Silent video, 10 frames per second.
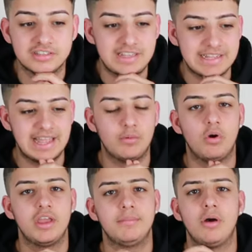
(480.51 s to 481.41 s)
understand that,
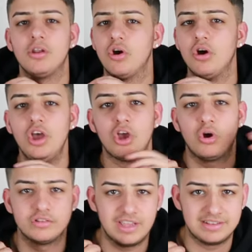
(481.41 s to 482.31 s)
why he might not
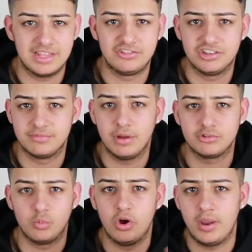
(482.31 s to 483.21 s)
contact Deji as
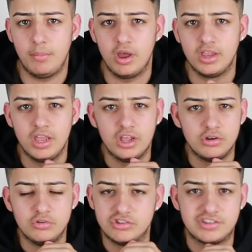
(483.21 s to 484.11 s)
much, why he might
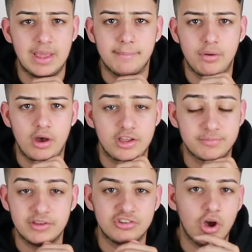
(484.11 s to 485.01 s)
lose his temper,
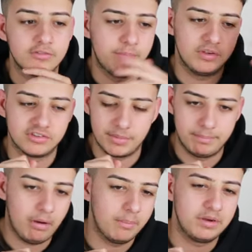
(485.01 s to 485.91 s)
especially after putting
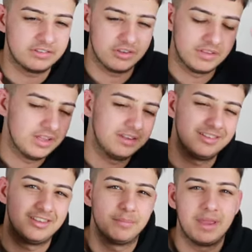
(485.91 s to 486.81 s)
something public. So there
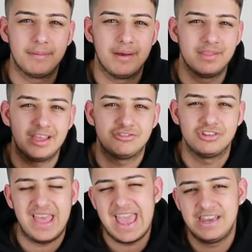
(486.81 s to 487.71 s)
is a debate about that.
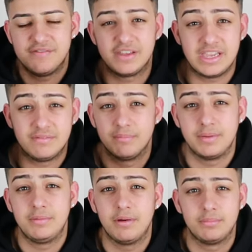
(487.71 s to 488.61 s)
Should anything even
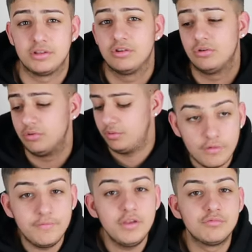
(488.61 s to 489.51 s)
be public at all?
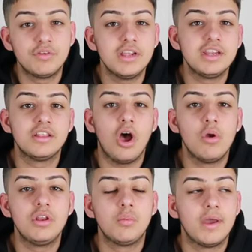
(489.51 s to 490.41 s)
I think really the
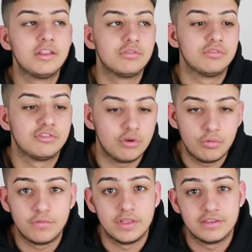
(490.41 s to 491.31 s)
only way to
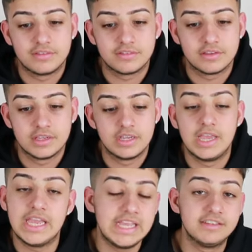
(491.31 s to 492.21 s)
resolve this
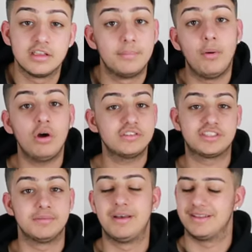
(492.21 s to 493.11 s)
is a
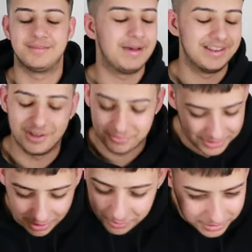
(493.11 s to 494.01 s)
boxing man. No,
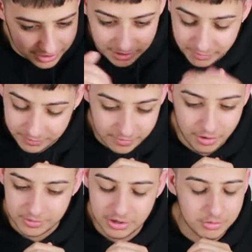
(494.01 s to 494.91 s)
we don't want another
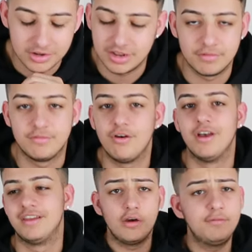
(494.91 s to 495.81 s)
fight. We don't want another
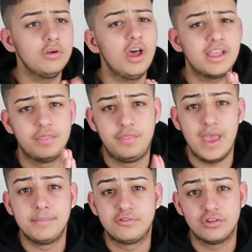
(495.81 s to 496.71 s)
fight. I feel like
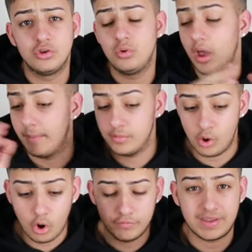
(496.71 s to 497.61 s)
them two
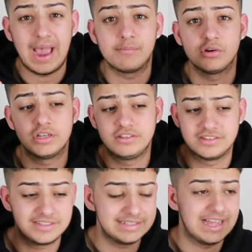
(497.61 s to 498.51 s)
off camera needs
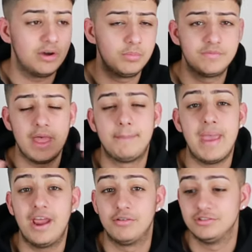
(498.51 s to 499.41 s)
to sit down with their
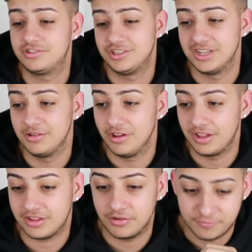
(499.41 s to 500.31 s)
parents, you know,
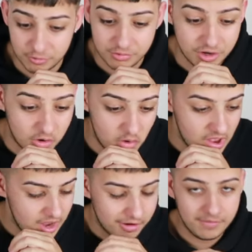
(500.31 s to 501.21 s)
like, for real,
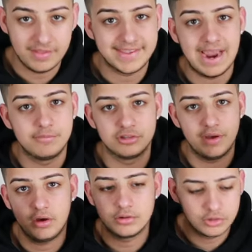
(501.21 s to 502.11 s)
without the cameras,
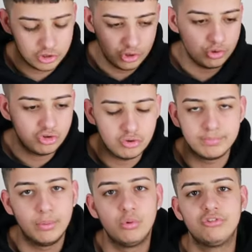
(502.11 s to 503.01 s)
without all the
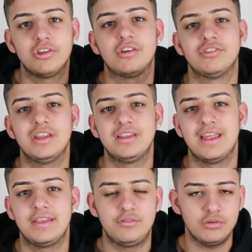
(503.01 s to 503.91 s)
YouTube bullshit, because end of
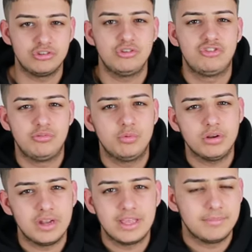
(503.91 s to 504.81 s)
the day, if you're on YouTube, you
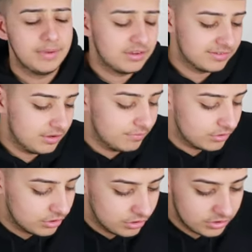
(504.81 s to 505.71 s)
want to like make yourself
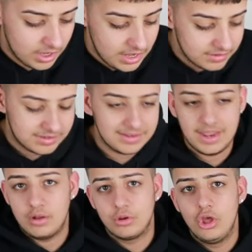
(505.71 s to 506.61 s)
look good, sit
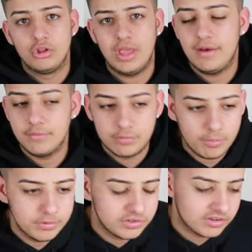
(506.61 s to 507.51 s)
down, have a
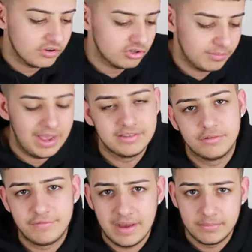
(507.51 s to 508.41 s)
proper discussion about it
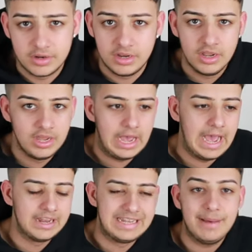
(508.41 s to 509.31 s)
as a family,
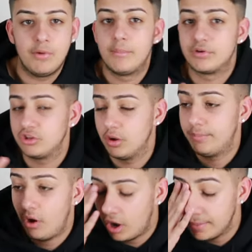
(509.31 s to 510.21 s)
and that might bring you
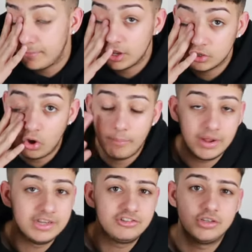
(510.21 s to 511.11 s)
apart, it might not,
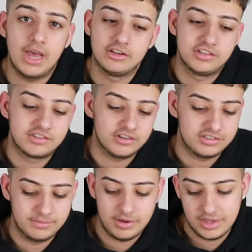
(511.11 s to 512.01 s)
but at least you had a
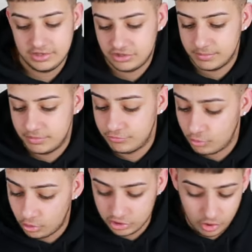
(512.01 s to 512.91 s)
discussion about it. You can be
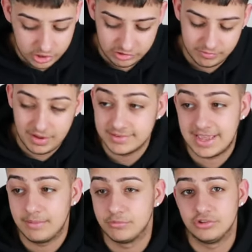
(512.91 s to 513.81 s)
raw and honest without the
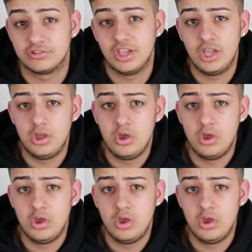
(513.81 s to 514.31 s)
cameras,